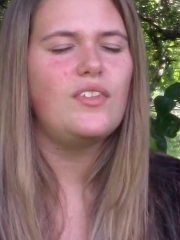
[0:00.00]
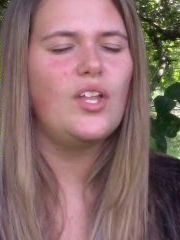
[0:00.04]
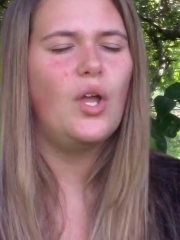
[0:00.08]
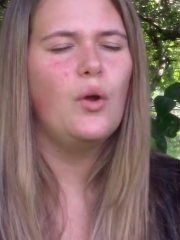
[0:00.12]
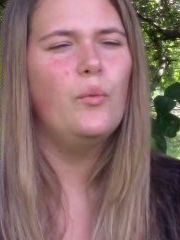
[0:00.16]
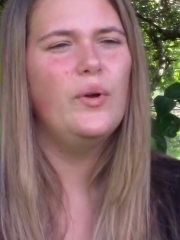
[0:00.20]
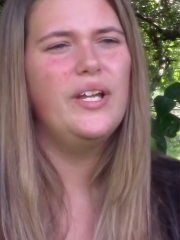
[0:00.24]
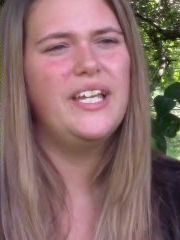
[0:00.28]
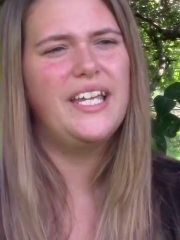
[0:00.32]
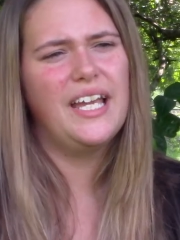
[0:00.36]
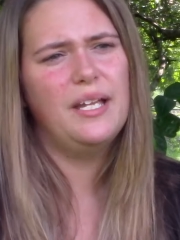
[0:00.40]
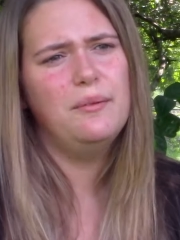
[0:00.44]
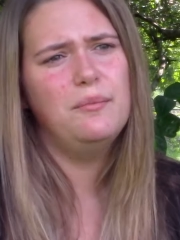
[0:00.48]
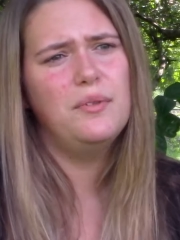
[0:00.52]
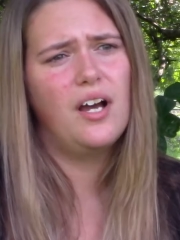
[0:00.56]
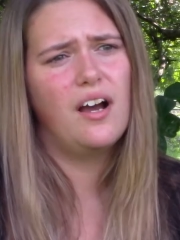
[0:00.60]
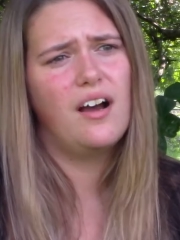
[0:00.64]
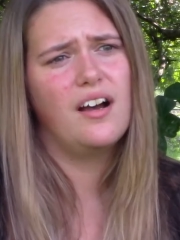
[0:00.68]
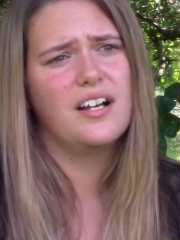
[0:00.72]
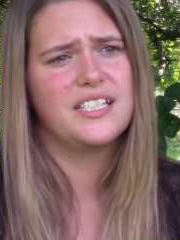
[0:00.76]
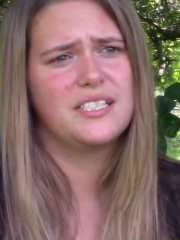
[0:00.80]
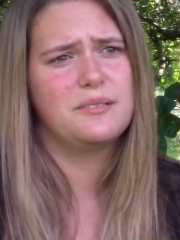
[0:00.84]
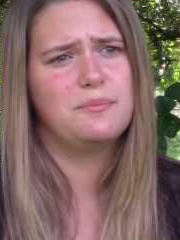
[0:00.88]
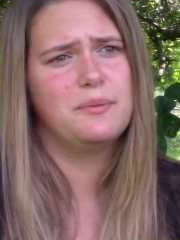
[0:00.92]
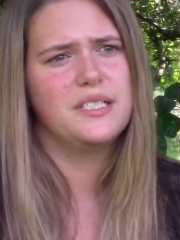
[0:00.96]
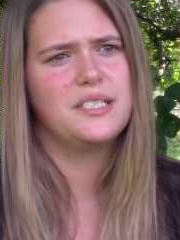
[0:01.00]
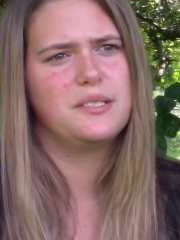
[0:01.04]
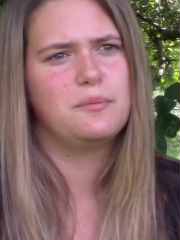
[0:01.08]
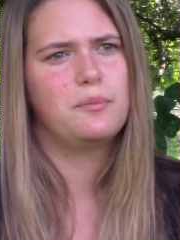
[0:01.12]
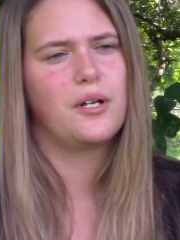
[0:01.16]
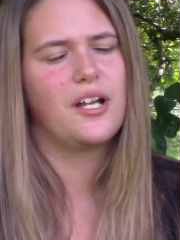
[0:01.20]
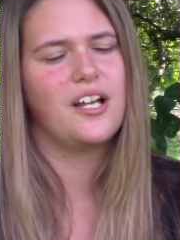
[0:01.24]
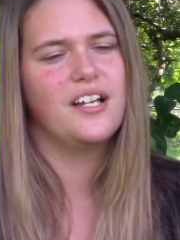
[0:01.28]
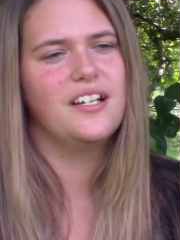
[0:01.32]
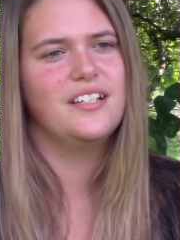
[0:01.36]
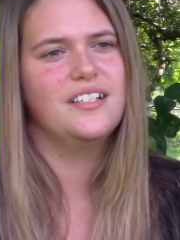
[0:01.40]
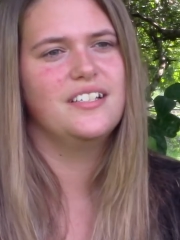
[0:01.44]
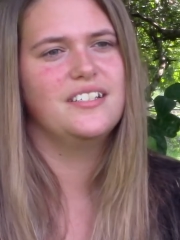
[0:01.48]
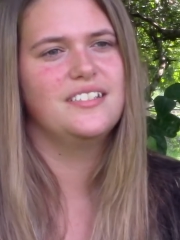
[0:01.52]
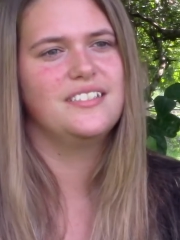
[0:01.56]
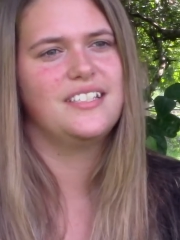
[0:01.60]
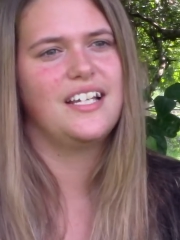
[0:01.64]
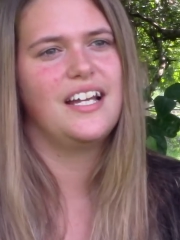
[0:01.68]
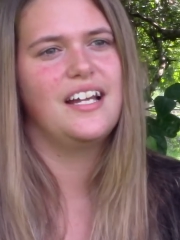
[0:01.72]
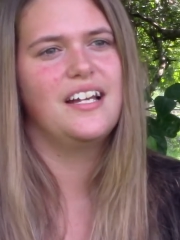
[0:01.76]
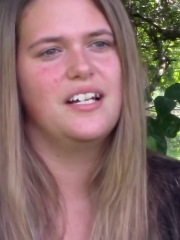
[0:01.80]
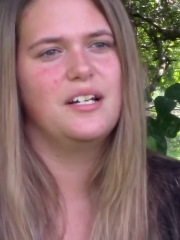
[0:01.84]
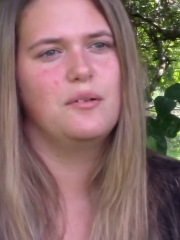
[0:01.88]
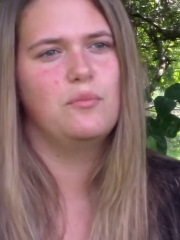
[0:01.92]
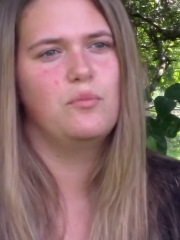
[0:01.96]
We came to hospice because
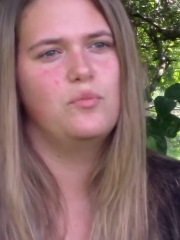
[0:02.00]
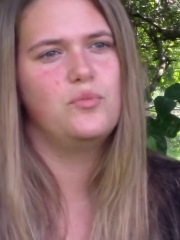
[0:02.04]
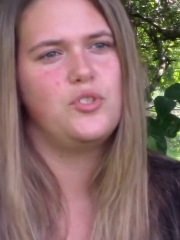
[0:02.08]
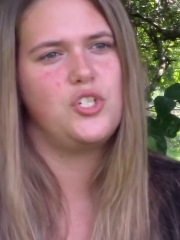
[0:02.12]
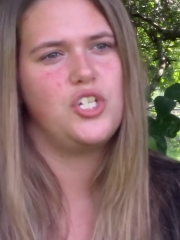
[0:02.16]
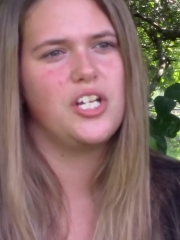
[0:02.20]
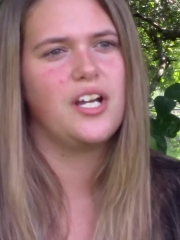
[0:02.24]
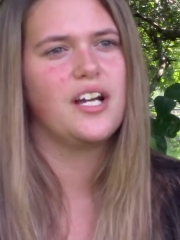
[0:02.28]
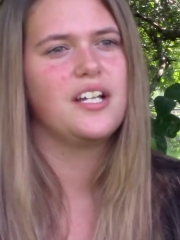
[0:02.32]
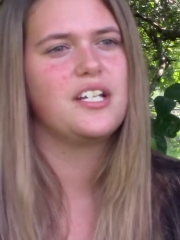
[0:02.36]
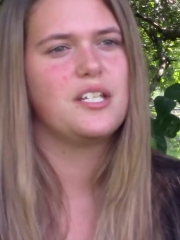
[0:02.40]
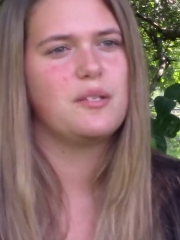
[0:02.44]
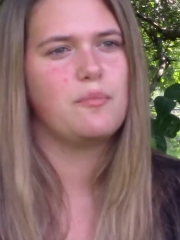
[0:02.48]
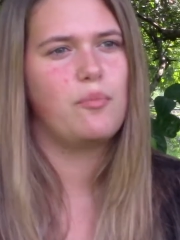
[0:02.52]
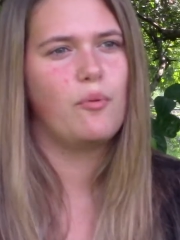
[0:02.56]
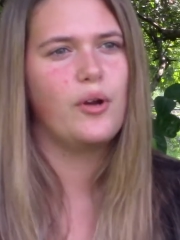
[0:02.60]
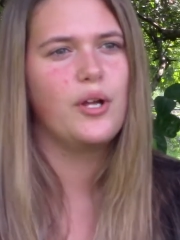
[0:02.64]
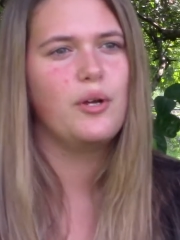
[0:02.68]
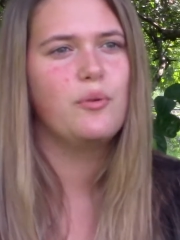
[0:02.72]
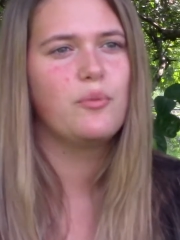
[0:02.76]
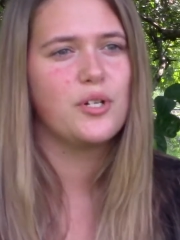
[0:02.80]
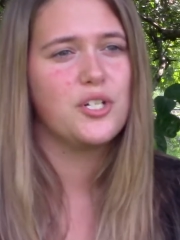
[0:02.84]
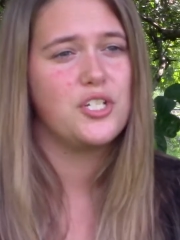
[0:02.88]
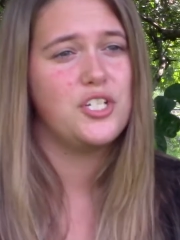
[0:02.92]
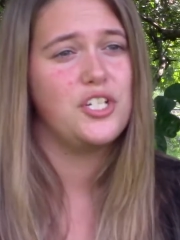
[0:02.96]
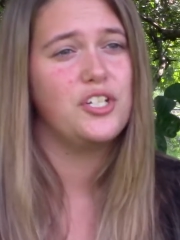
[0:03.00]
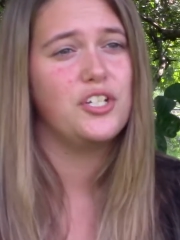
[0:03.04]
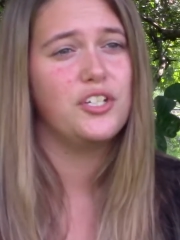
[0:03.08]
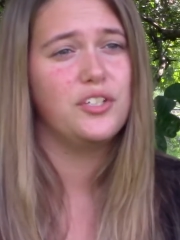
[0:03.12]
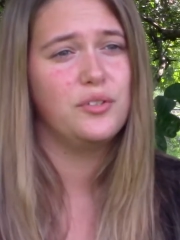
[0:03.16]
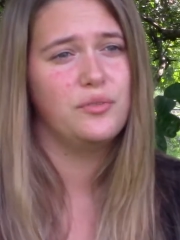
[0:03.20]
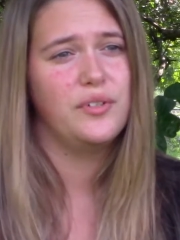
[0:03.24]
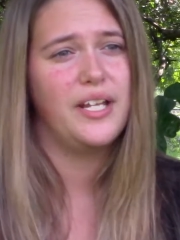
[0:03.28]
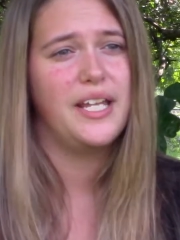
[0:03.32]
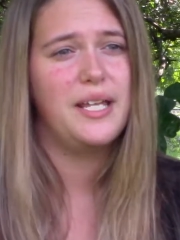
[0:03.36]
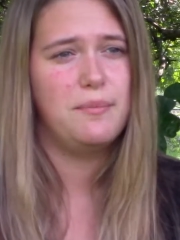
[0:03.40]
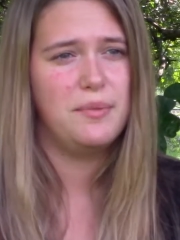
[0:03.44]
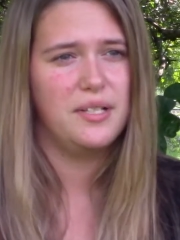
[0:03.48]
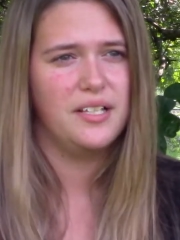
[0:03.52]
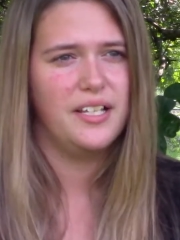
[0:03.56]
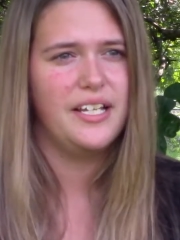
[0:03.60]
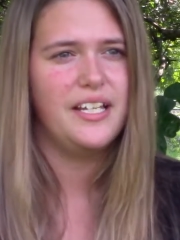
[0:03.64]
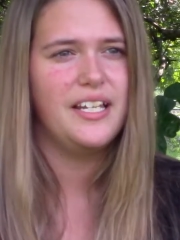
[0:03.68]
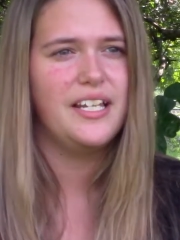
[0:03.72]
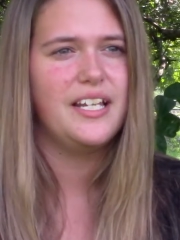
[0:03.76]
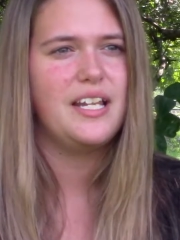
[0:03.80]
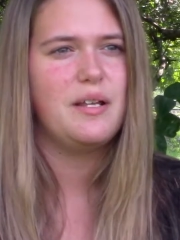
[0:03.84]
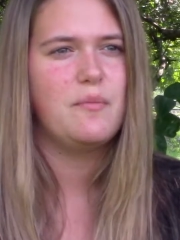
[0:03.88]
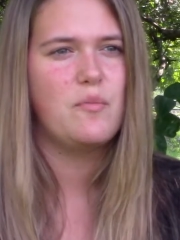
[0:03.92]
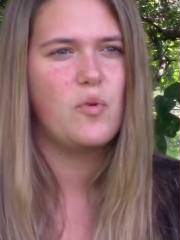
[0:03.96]
she got to the point where she couldn't
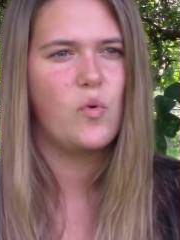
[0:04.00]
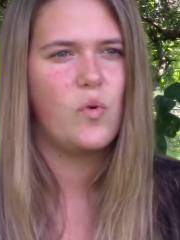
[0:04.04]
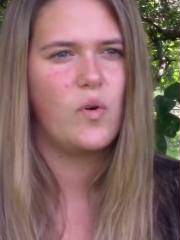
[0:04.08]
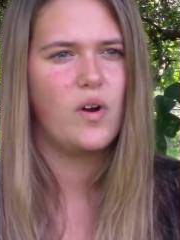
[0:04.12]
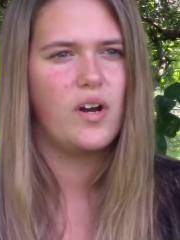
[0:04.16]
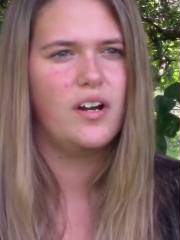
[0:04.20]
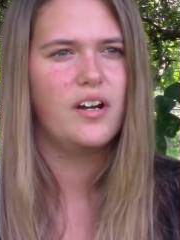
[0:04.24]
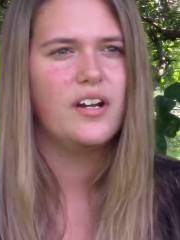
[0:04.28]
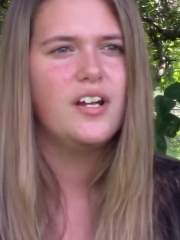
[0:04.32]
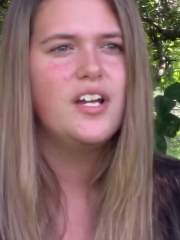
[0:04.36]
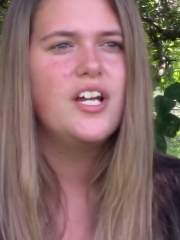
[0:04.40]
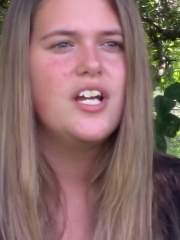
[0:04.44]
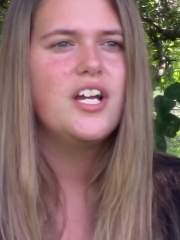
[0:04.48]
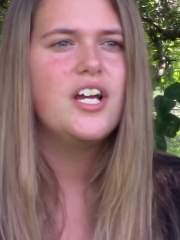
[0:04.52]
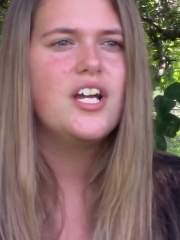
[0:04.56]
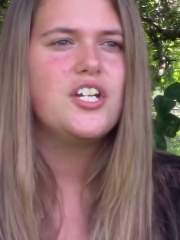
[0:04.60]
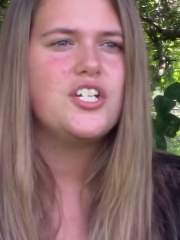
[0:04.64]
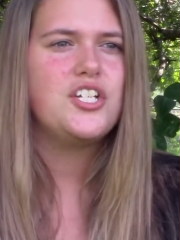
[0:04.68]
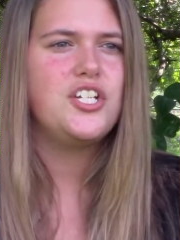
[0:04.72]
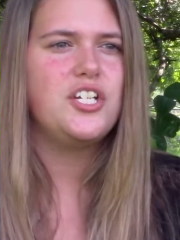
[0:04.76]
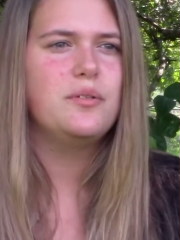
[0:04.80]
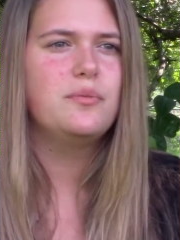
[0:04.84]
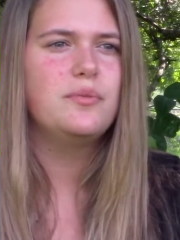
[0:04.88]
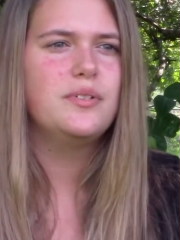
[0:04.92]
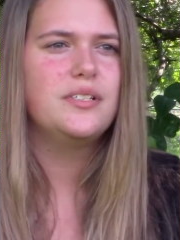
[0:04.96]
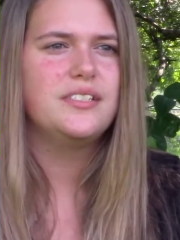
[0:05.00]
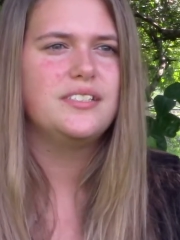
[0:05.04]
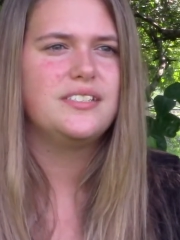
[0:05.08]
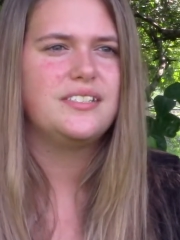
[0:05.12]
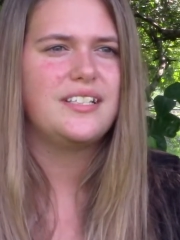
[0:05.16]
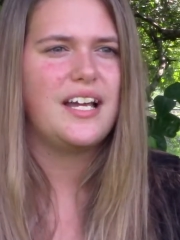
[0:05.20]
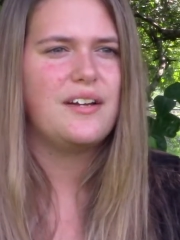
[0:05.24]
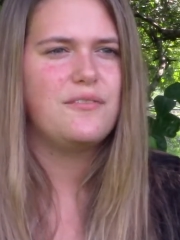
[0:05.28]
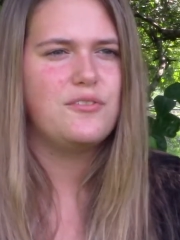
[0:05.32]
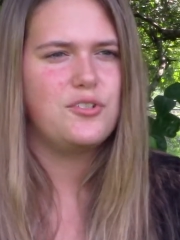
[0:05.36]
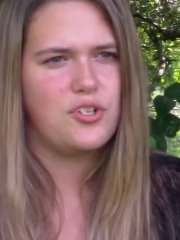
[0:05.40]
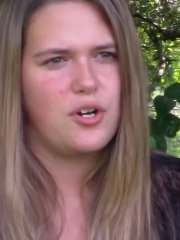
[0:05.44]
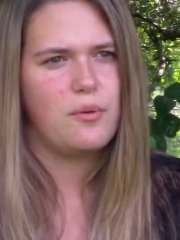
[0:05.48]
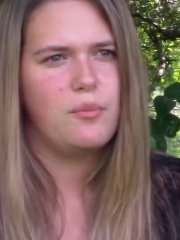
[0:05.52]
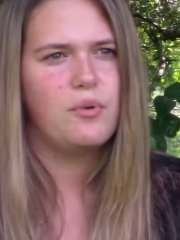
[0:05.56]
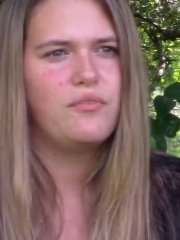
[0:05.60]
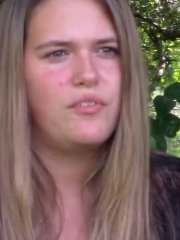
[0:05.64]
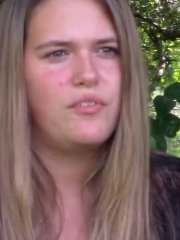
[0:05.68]
ambulate anymore. She was having trouble